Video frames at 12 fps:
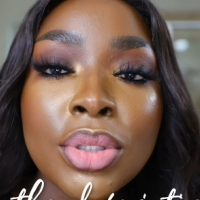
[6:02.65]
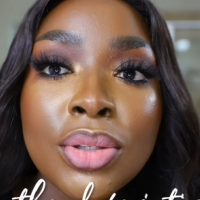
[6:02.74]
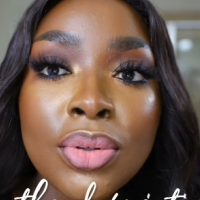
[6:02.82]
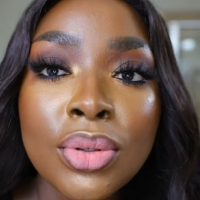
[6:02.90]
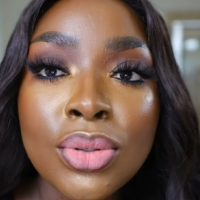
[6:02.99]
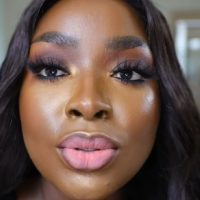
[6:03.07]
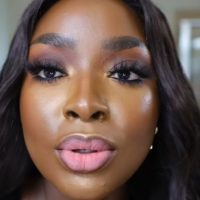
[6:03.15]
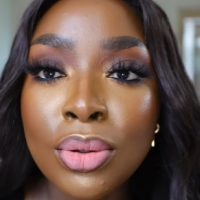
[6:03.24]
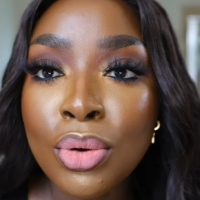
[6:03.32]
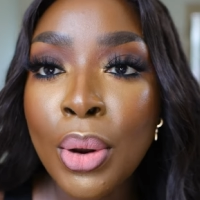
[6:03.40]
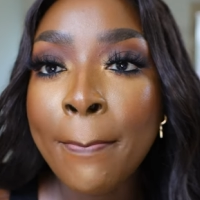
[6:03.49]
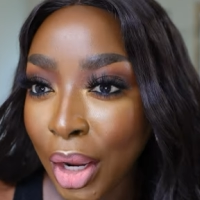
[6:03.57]
just feels
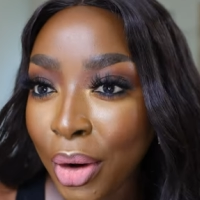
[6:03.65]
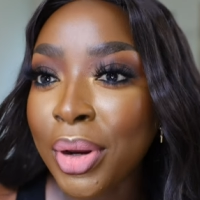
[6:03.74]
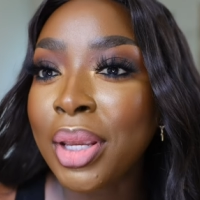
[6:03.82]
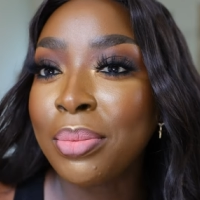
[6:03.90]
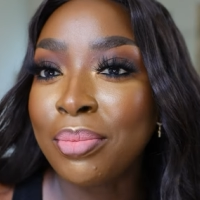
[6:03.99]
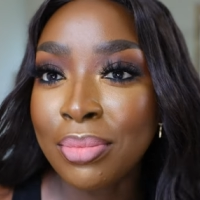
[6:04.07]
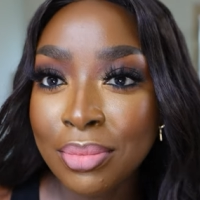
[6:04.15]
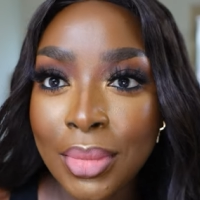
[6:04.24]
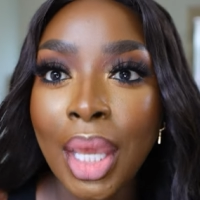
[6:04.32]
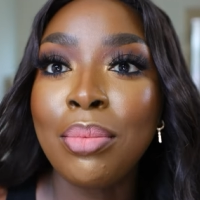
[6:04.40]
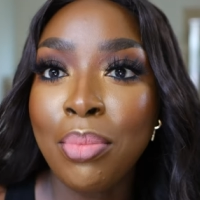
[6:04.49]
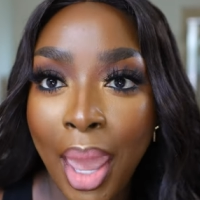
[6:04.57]
so airy
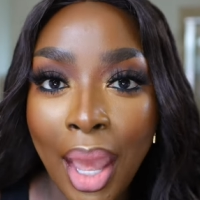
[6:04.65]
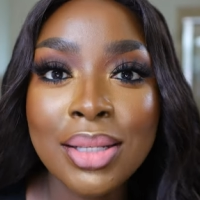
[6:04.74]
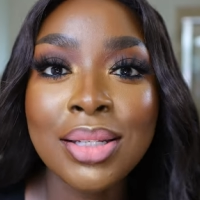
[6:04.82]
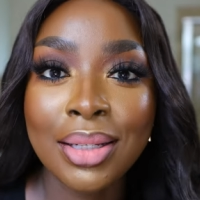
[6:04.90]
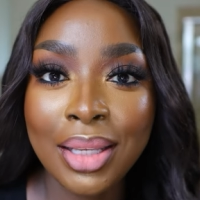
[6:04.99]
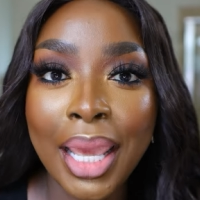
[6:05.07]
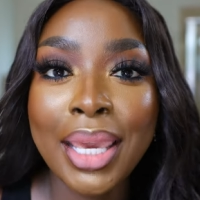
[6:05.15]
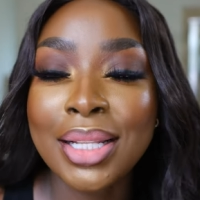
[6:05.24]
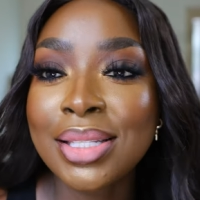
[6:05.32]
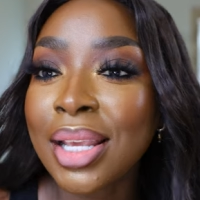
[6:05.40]
and matte, like it